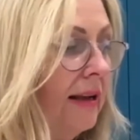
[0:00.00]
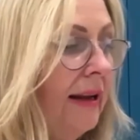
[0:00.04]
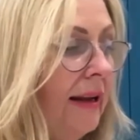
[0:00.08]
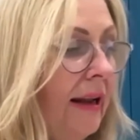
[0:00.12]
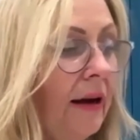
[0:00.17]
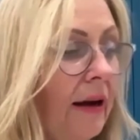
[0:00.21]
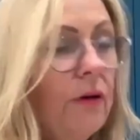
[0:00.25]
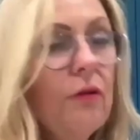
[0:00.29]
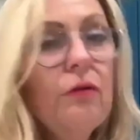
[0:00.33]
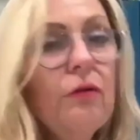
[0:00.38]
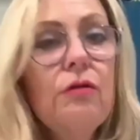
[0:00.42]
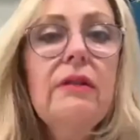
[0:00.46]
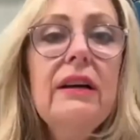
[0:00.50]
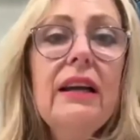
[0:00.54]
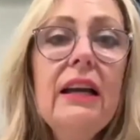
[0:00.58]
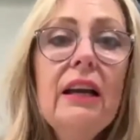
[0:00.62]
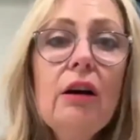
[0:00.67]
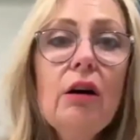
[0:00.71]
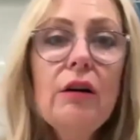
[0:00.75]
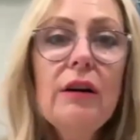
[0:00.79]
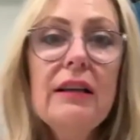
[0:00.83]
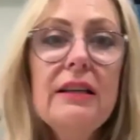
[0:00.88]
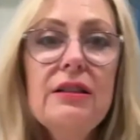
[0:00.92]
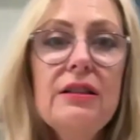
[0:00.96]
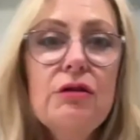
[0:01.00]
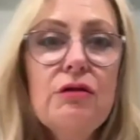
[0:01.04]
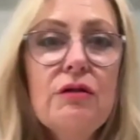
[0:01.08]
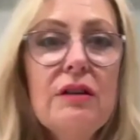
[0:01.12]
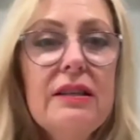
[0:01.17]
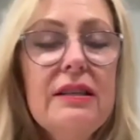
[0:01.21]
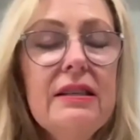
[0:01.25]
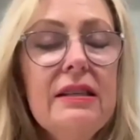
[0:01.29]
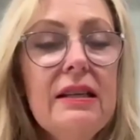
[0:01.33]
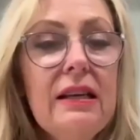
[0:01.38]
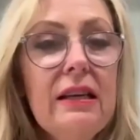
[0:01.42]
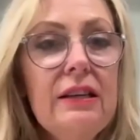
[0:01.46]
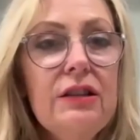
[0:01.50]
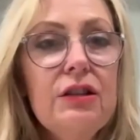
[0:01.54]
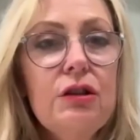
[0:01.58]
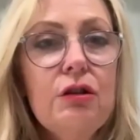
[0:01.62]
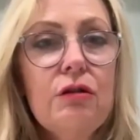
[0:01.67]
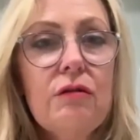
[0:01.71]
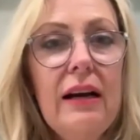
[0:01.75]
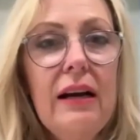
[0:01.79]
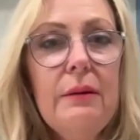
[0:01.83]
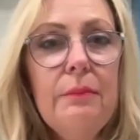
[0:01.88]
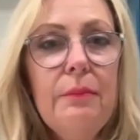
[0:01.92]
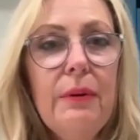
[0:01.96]
Now, green goddess dressing is
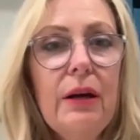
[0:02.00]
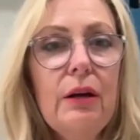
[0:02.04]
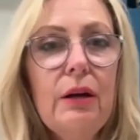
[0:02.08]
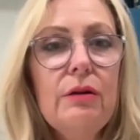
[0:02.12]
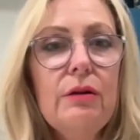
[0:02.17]
great